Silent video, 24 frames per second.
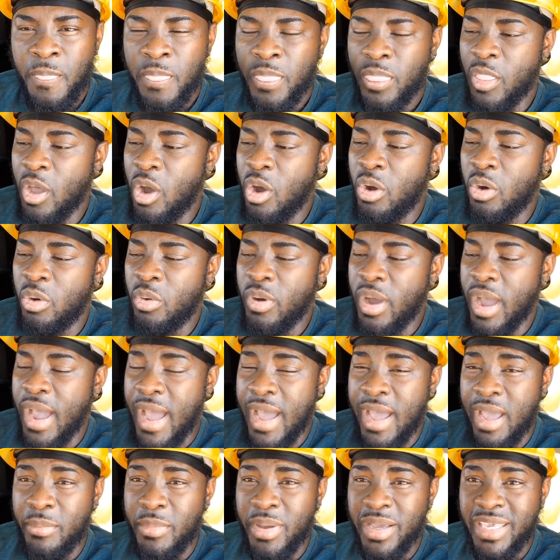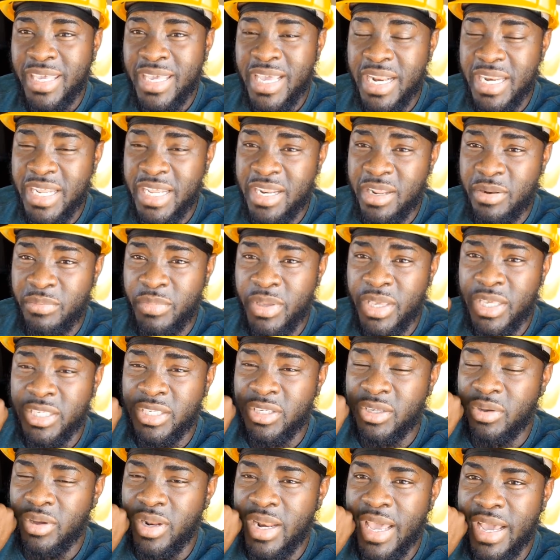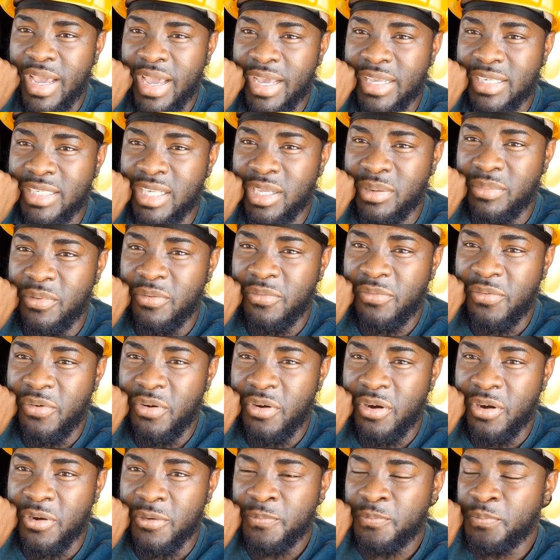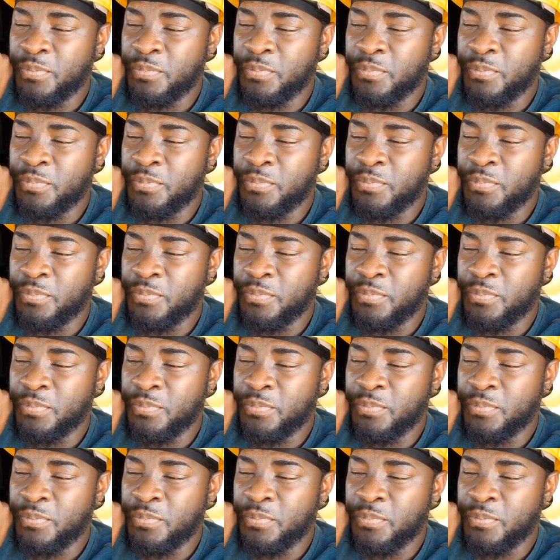Now, I'm a Canadian BCO, like I said before.